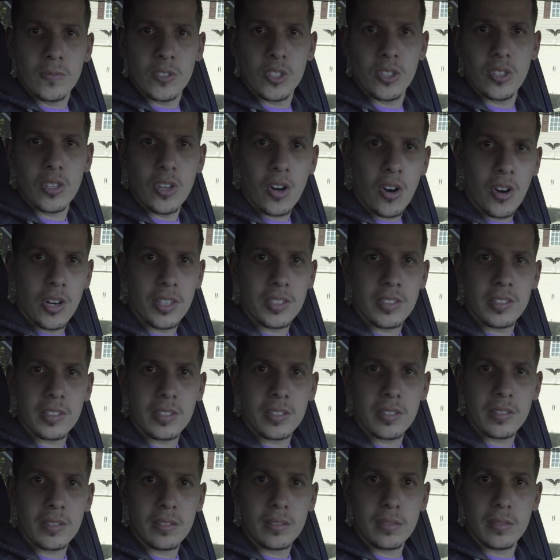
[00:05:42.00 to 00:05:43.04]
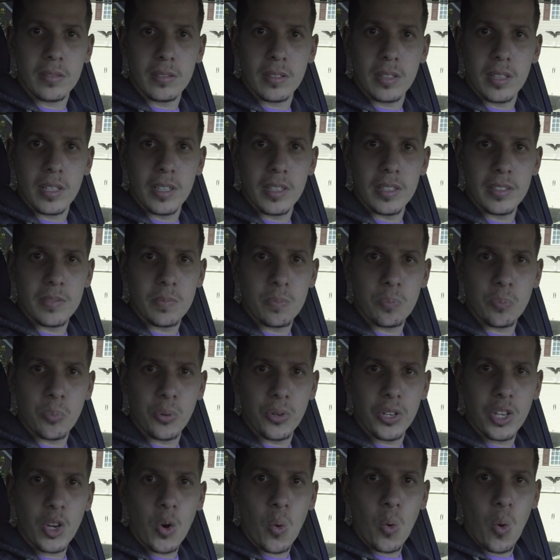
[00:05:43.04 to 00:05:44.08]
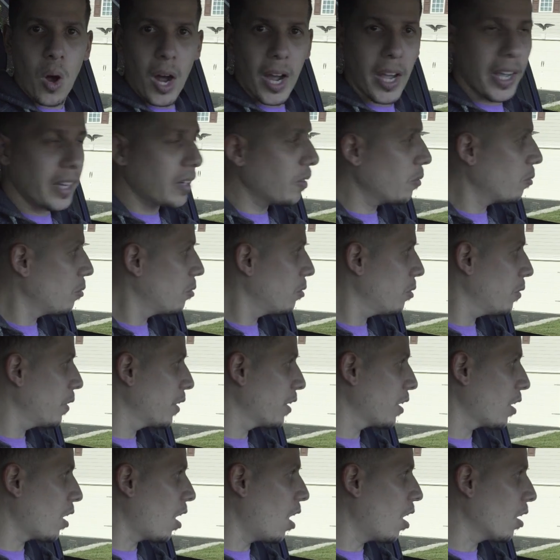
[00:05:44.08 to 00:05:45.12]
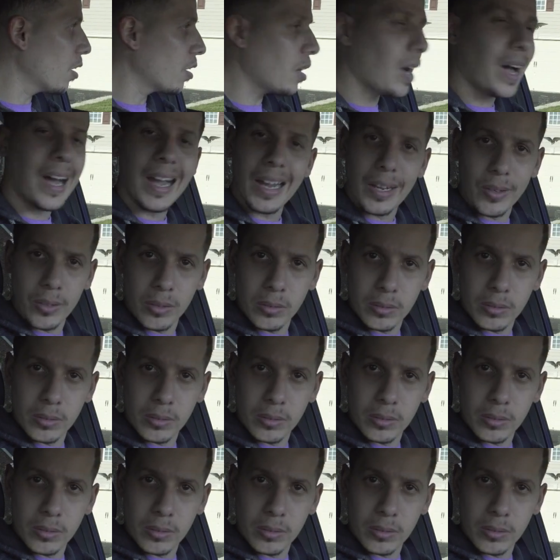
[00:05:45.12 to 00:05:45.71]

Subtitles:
So the car is pretty quiet when on idle.